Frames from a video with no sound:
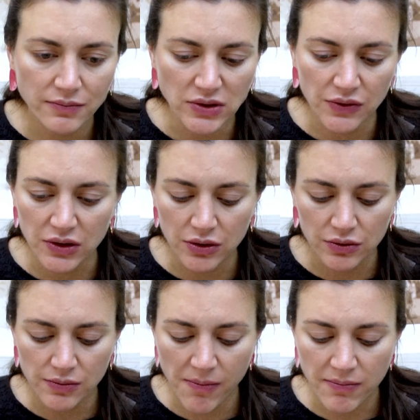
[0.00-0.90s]
Yeah, very
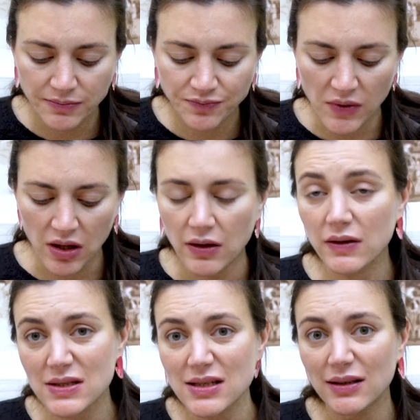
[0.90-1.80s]
good. I
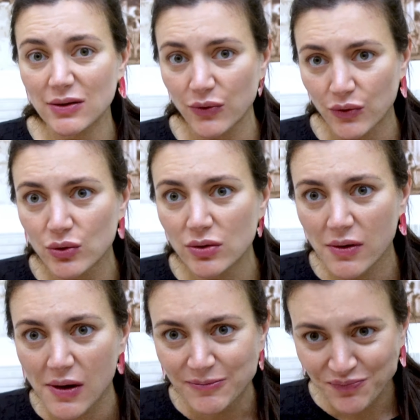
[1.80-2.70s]
like this kind of food
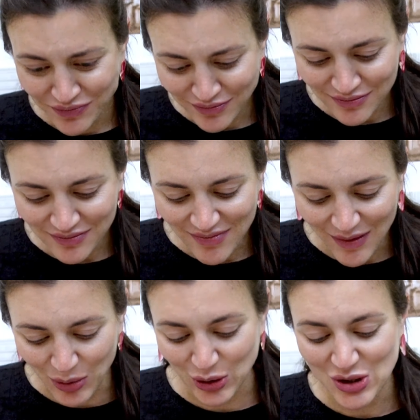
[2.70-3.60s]

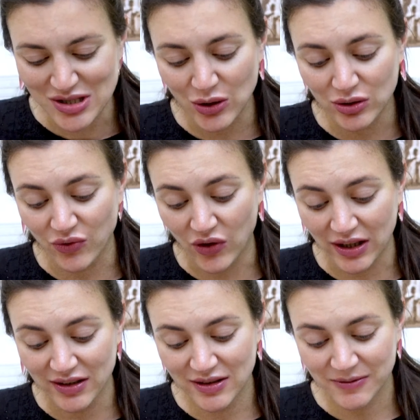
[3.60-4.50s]
because it's not
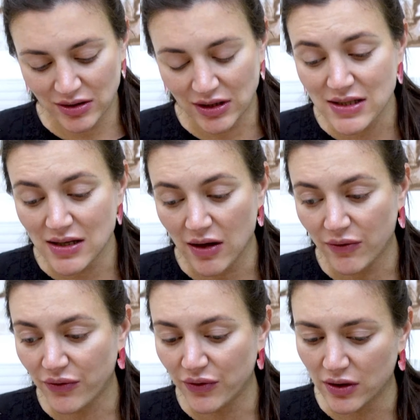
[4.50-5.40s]
fried. It doesn't
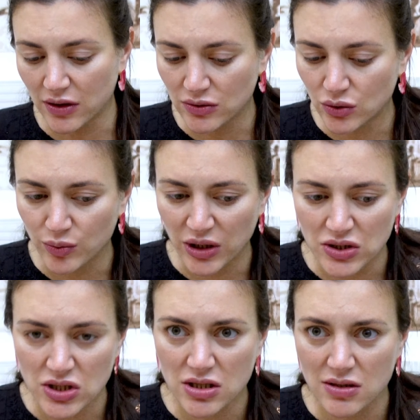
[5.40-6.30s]
have too
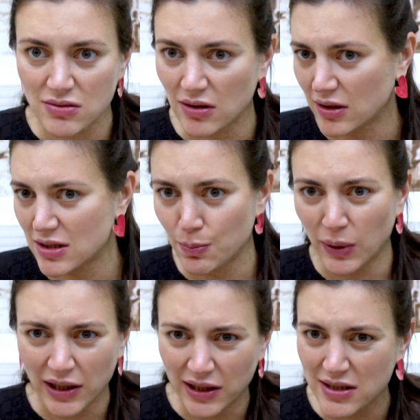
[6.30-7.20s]
much like
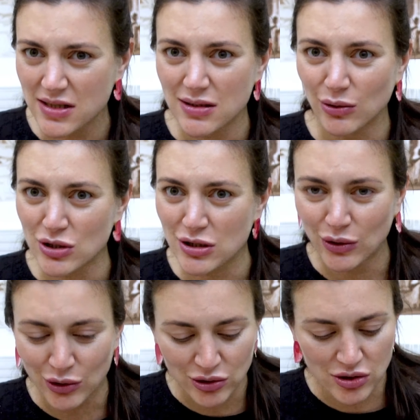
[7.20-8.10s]
spice or
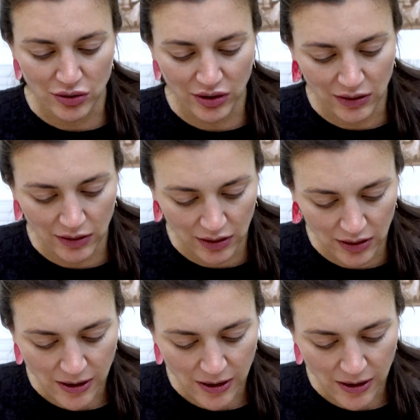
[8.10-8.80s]
sauce or anything.